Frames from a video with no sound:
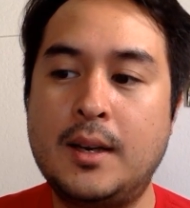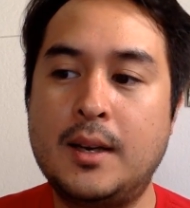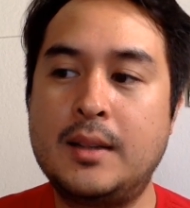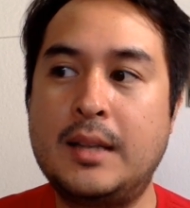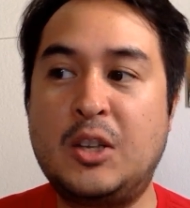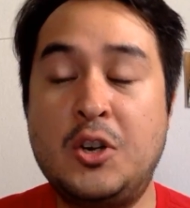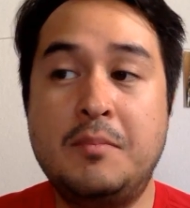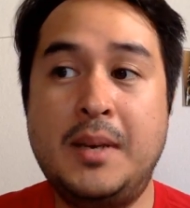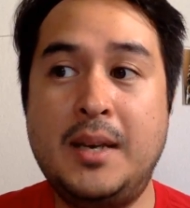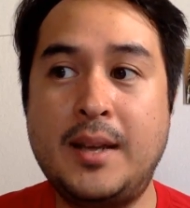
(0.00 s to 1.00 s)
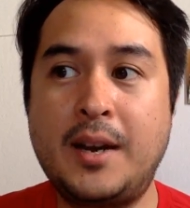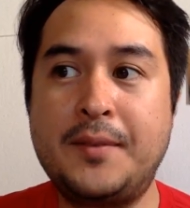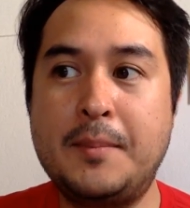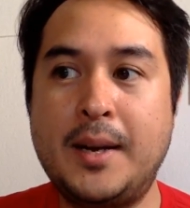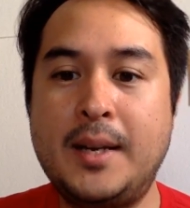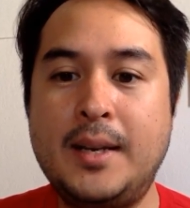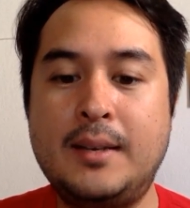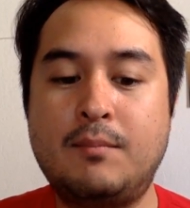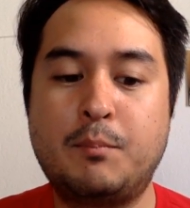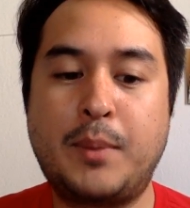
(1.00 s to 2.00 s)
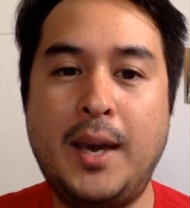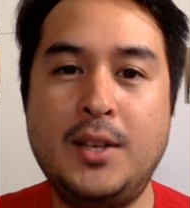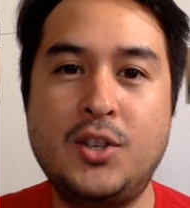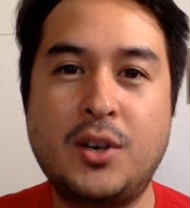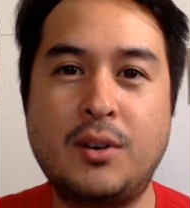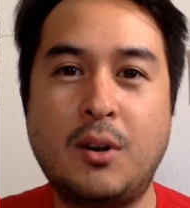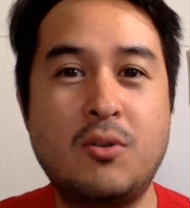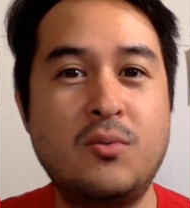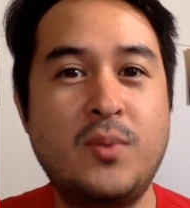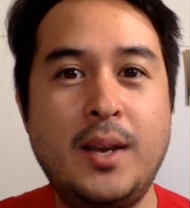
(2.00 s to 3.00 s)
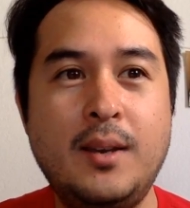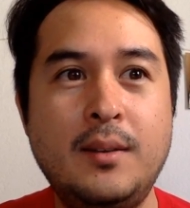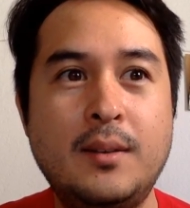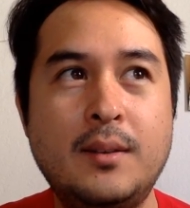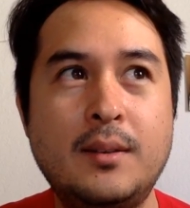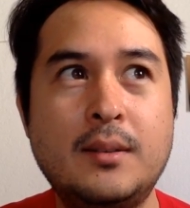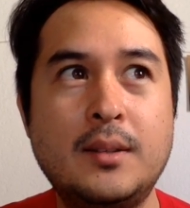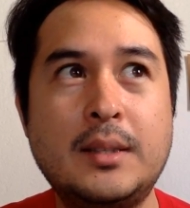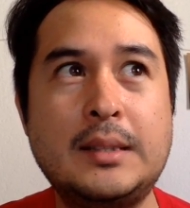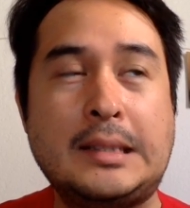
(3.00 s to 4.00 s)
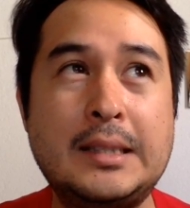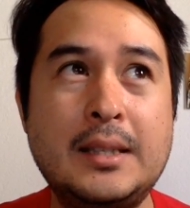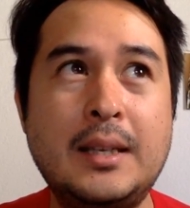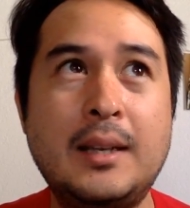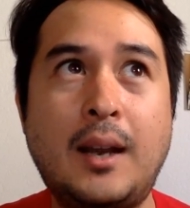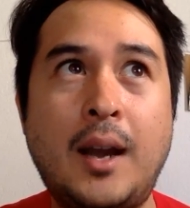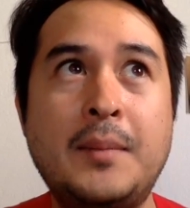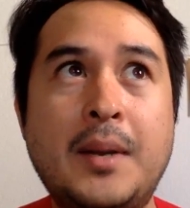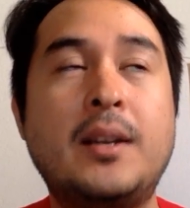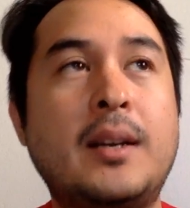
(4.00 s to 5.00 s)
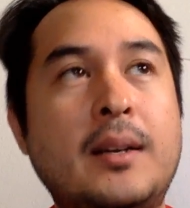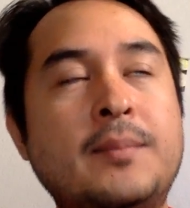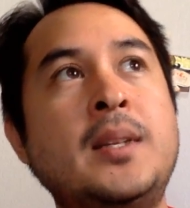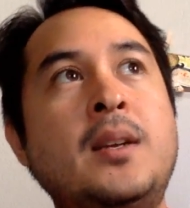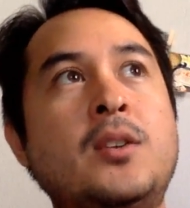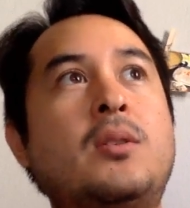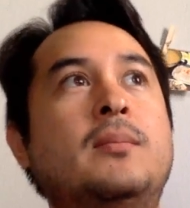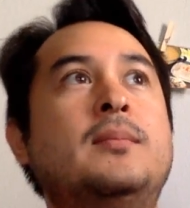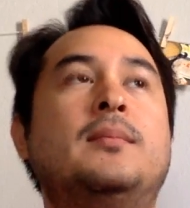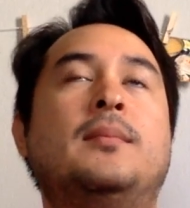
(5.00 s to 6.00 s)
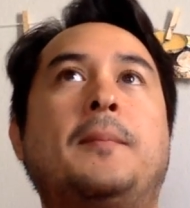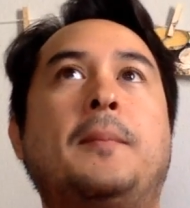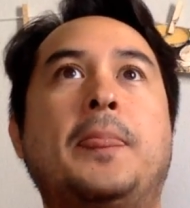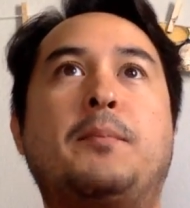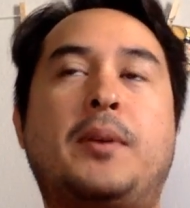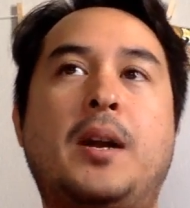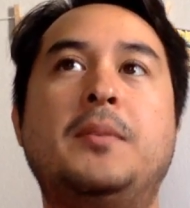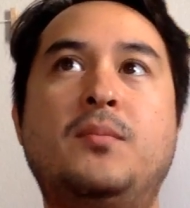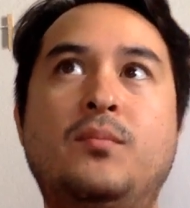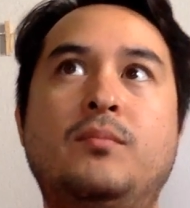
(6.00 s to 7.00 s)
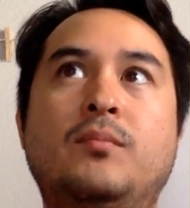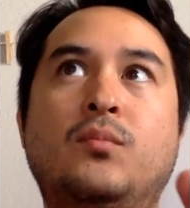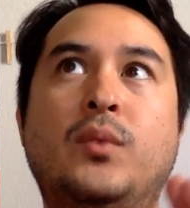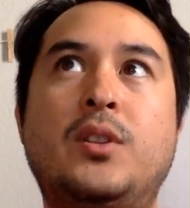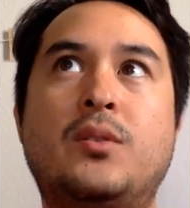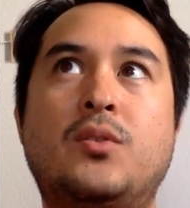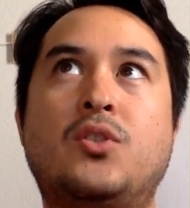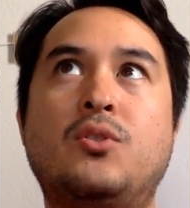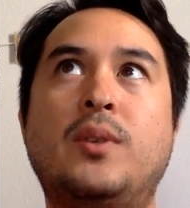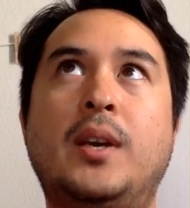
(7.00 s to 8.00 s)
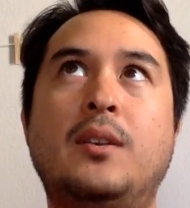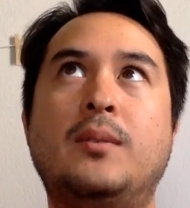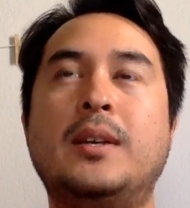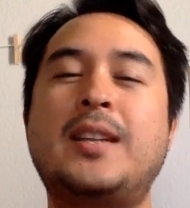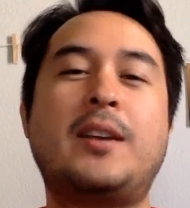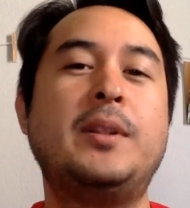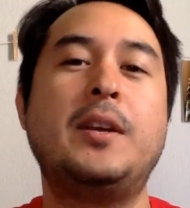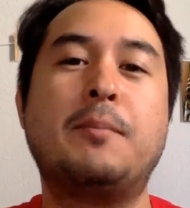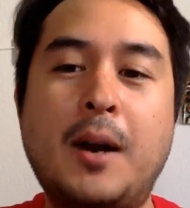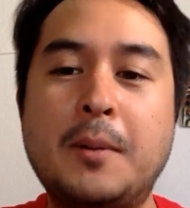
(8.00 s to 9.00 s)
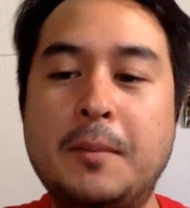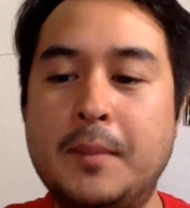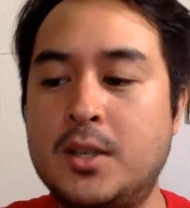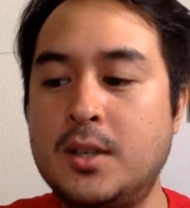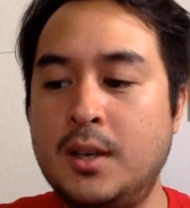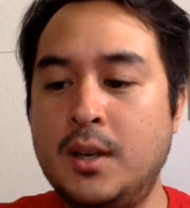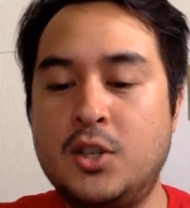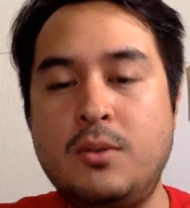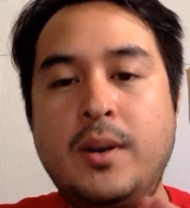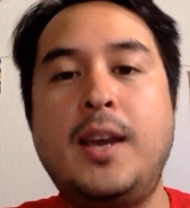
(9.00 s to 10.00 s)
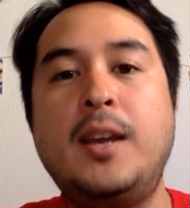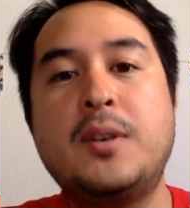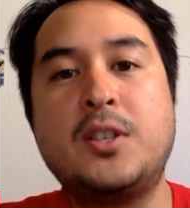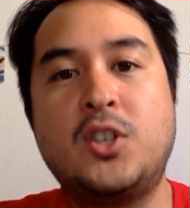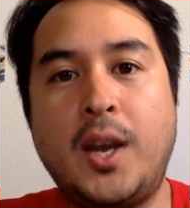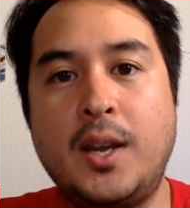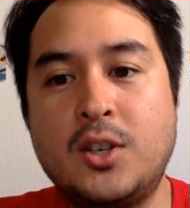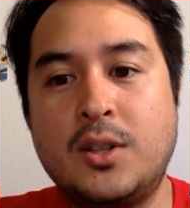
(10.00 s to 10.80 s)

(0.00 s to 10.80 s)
It could be that everybody pays their own way. I'm not. So the problem with Suihiro, it's not really a problem. It's Suihiro has changed.